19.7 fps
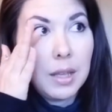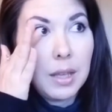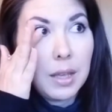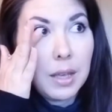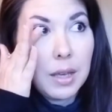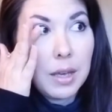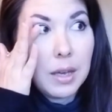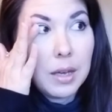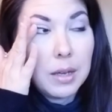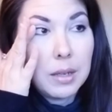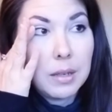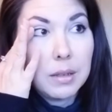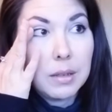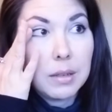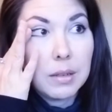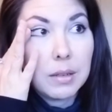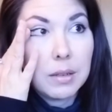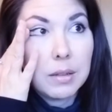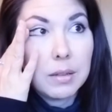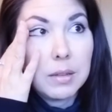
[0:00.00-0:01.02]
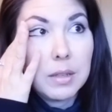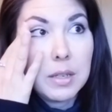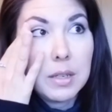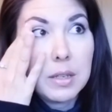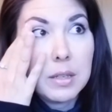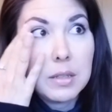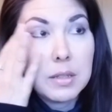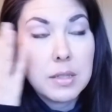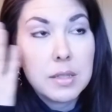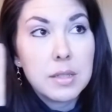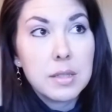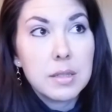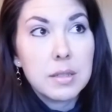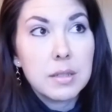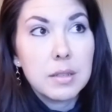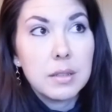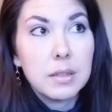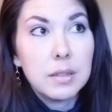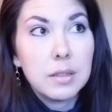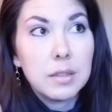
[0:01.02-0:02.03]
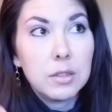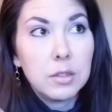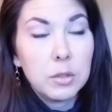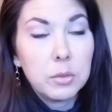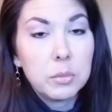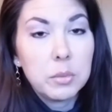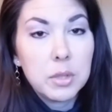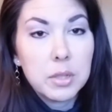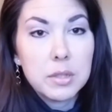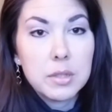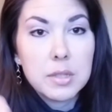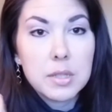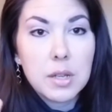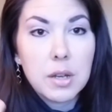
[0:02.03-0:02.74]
and these unions